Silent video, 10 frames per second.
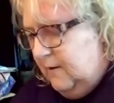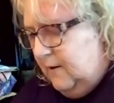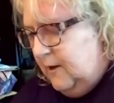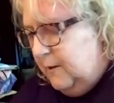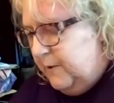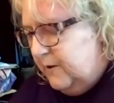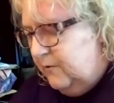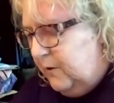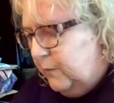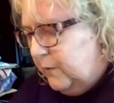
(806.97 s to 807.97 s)
And I'm going to
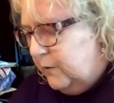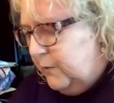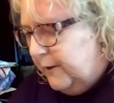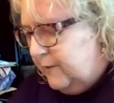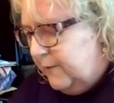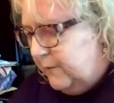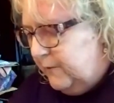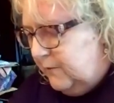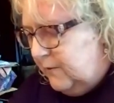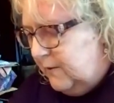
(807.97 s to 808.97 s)
sew real quick,
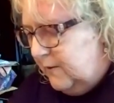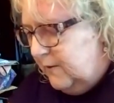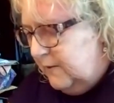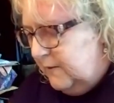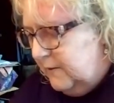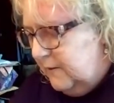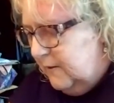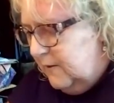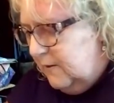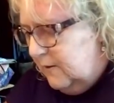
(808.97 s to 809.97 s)
folks,
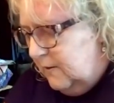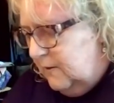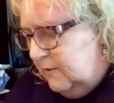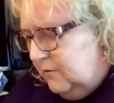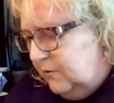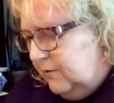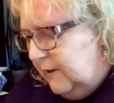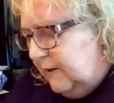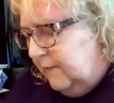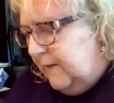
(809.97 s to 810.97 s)
just to
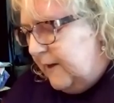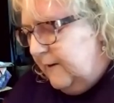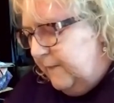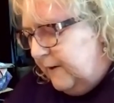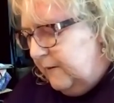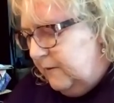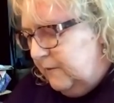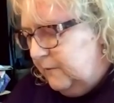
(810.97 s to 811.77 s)
get that in there.